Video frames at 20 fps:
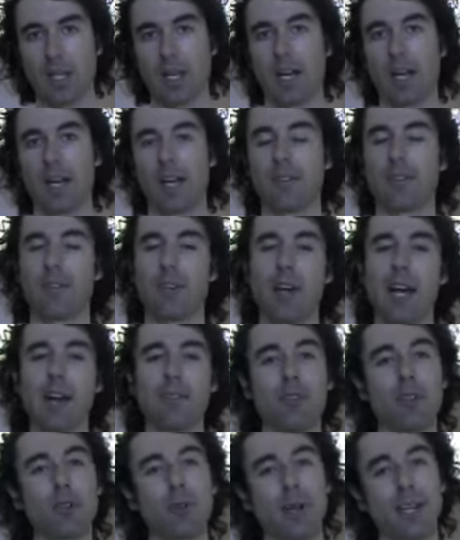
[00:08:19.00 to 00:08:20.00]
If you
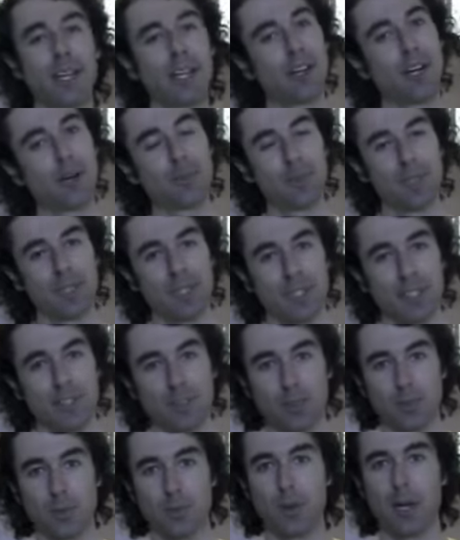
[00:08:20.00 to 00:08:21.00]
haven't already opted
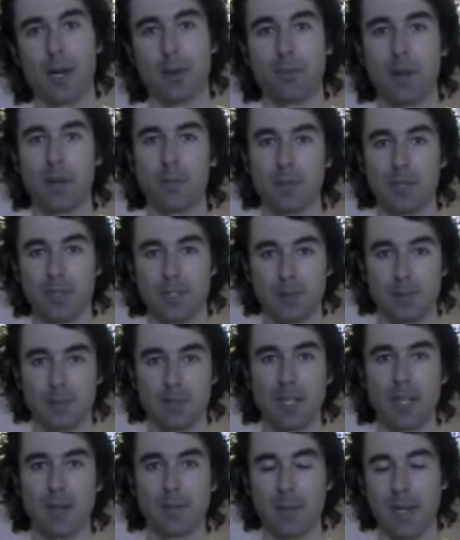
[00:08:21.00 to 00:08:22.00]
into my membership
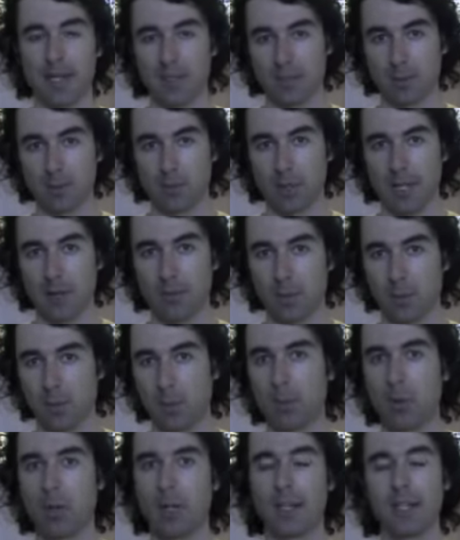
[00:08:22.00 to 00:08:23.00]
site master plan
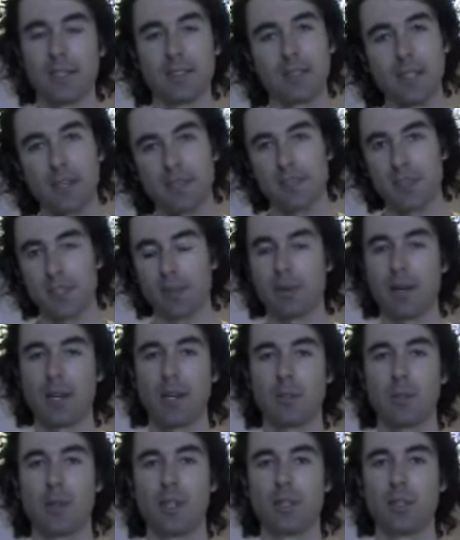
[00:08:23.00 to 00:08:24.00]
report, I definitely
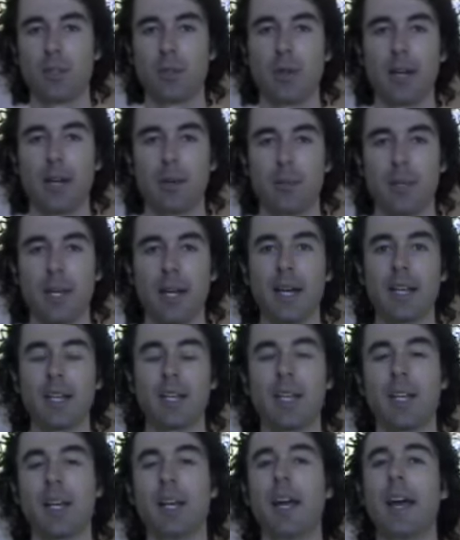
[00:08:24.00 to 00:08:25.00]
recommend you grab
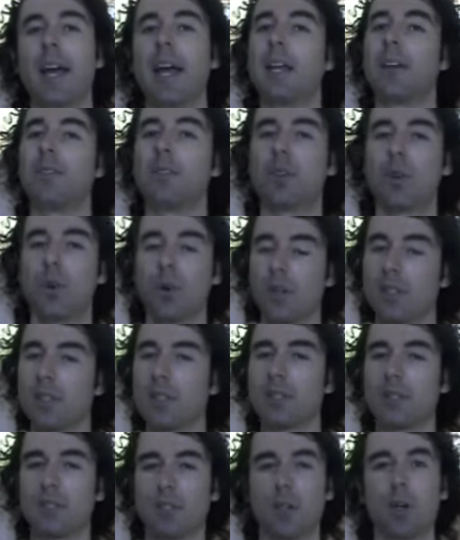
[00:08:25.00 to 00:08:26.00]
that. And of
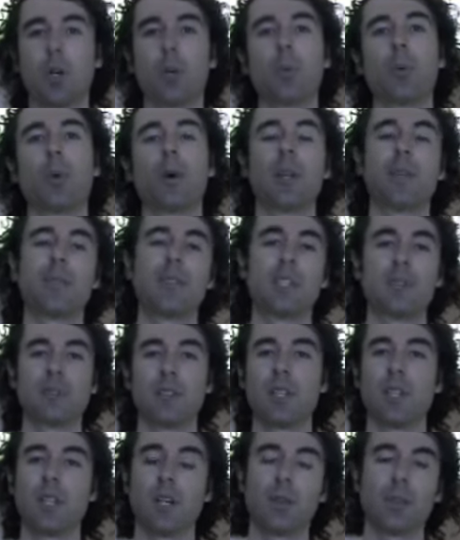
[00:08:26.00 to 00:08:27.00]
course the whole point of this
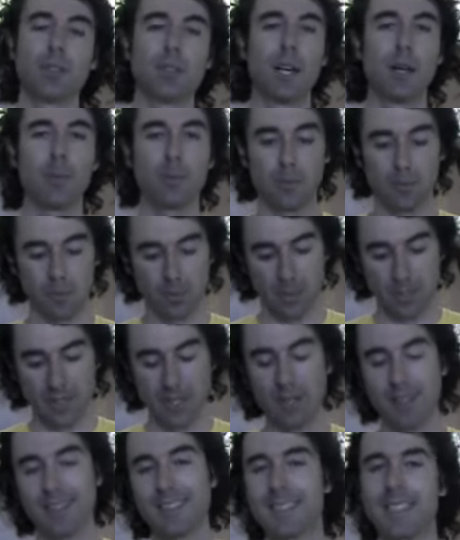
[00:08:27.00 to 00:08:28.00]
video is I'm
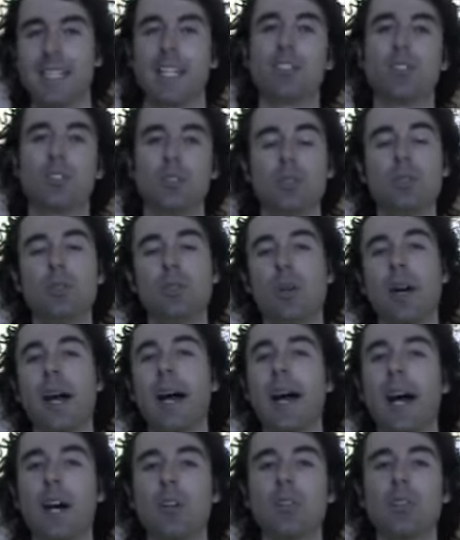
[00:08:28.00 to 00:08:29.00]
here to teach you
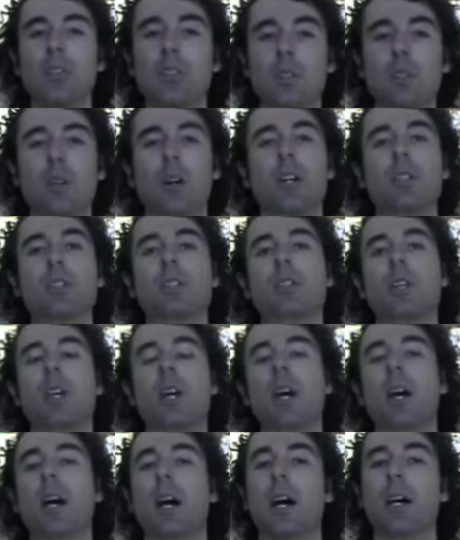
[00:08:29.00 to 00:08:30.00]
how to launch
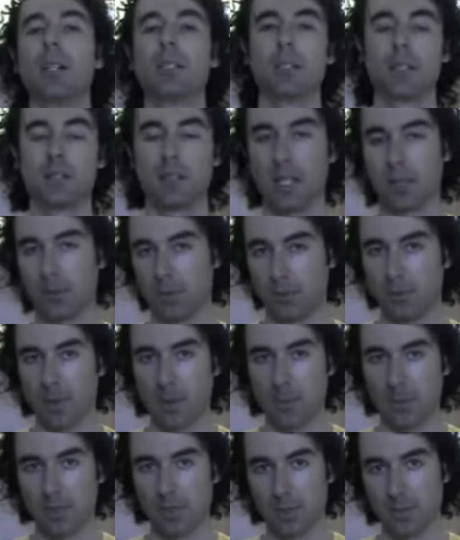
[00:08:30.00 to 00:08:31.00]
a successful
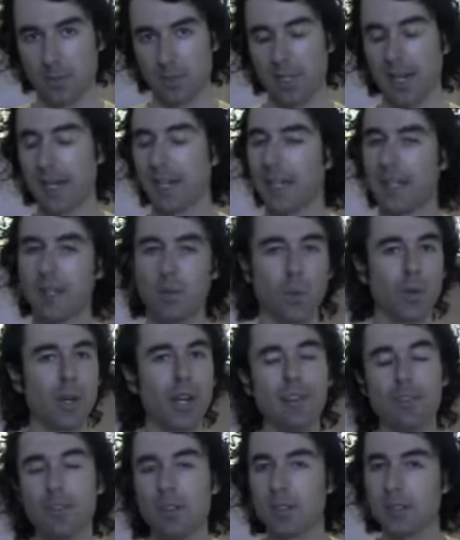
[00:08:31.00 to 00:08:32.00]
membership site in
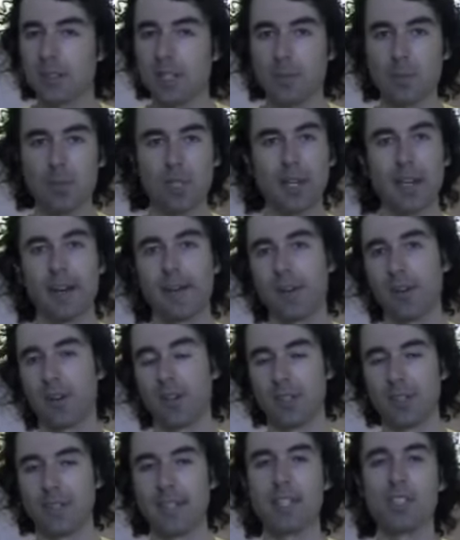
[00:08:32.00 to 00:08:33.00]
whatever subject area
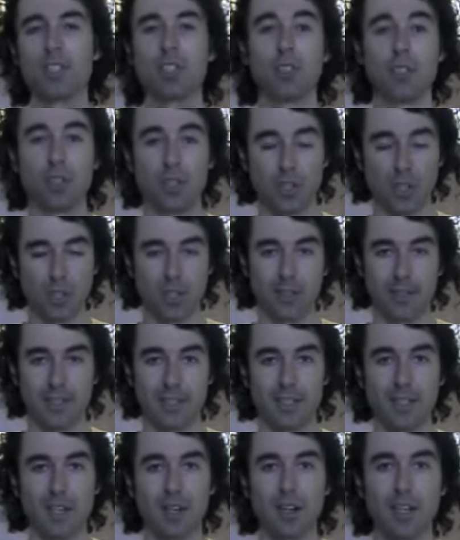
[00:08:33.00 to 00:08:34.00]
or niche you're
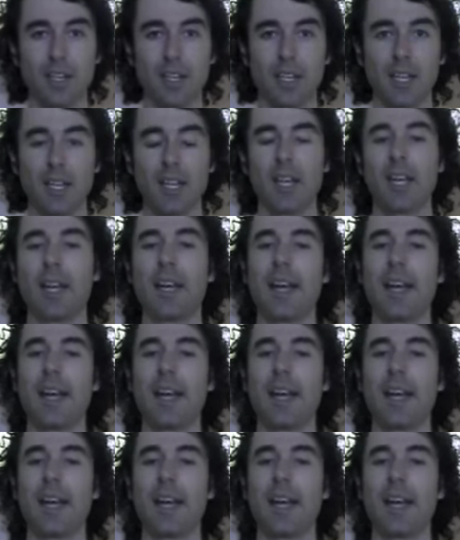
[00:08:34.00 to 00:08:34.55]
currently targeting.